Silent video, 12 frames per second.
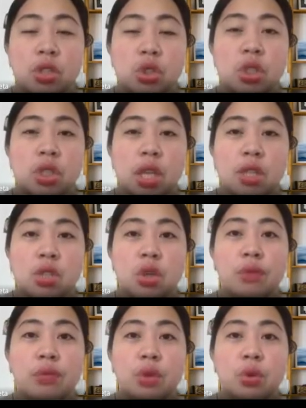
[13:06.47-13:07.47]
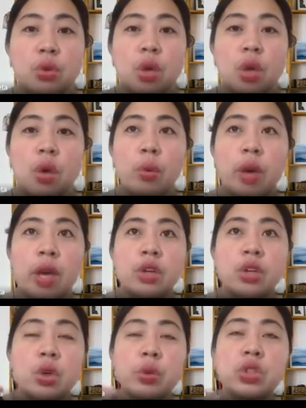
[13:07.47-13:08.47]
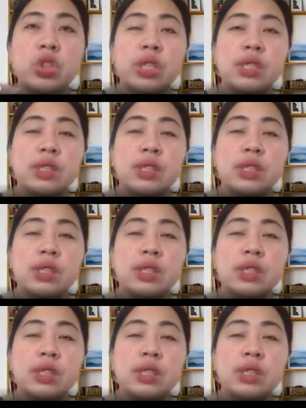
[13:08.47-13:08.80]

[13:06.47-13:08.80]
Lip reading: interview where you will just